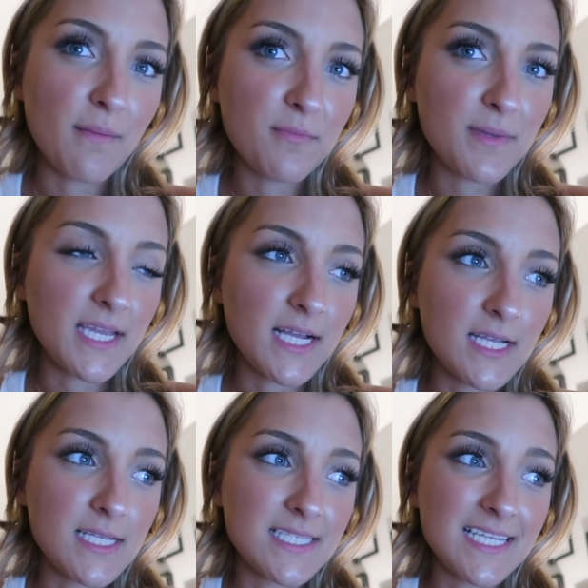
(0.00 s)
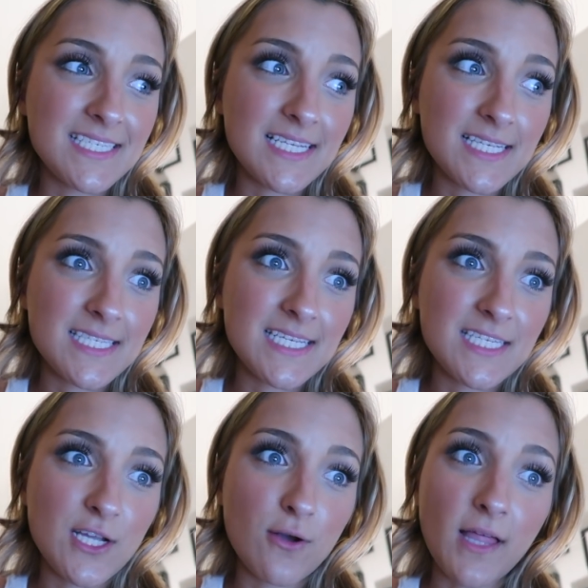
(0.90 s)
up, because it does need
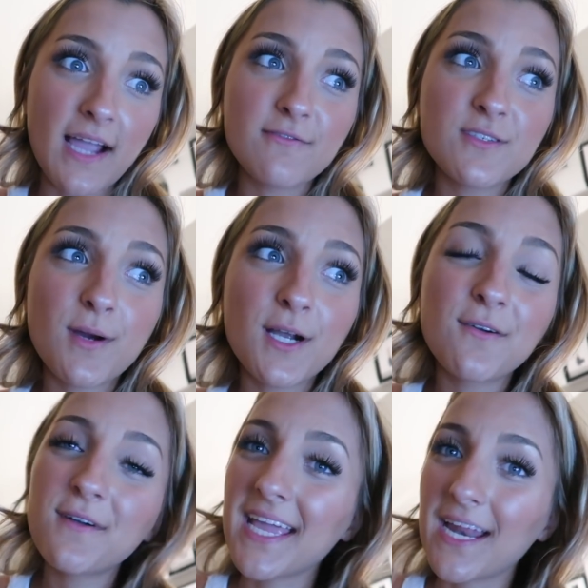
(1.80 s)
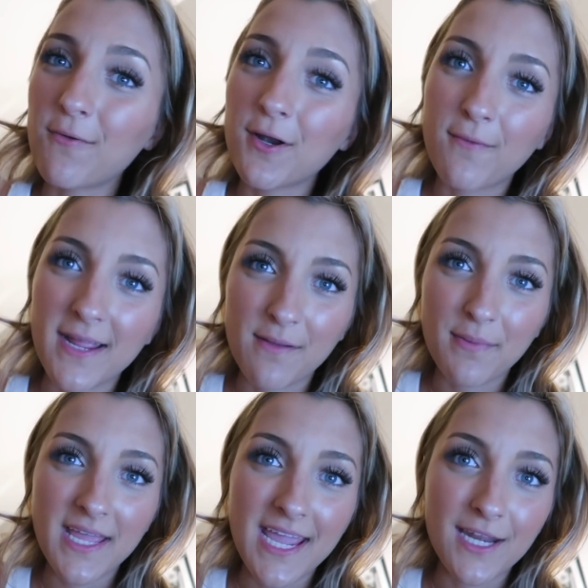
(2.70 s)
to go live tomorrow, and I want to wake up
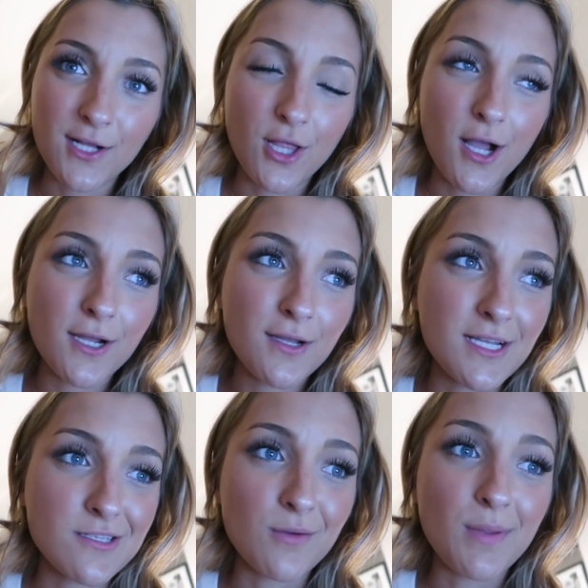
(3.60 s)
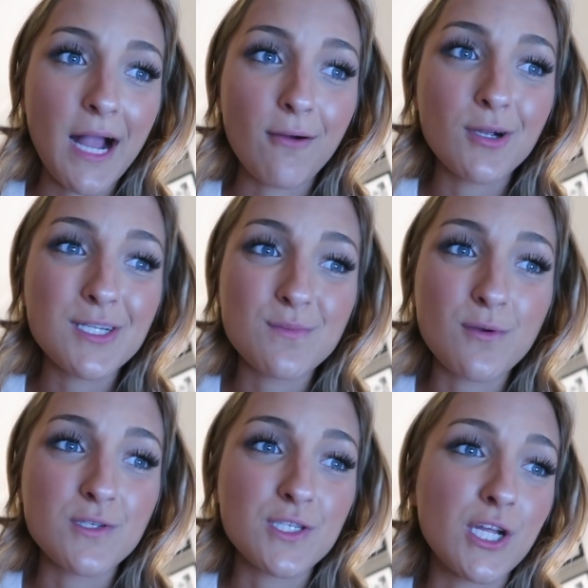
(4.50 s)
at 8 o'clock because our power is
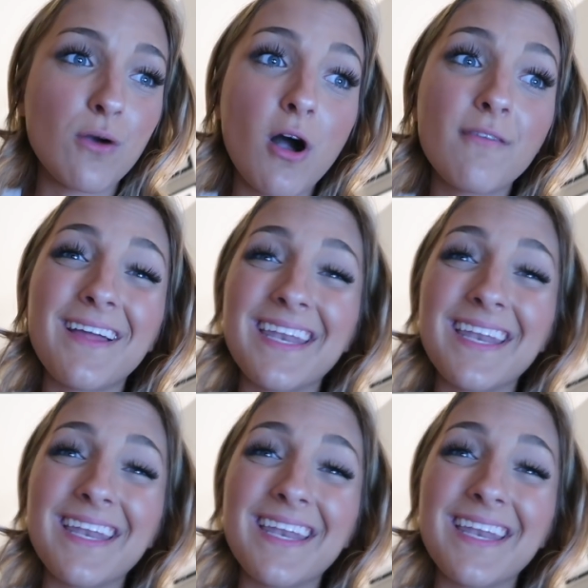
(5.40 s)
supposed to go off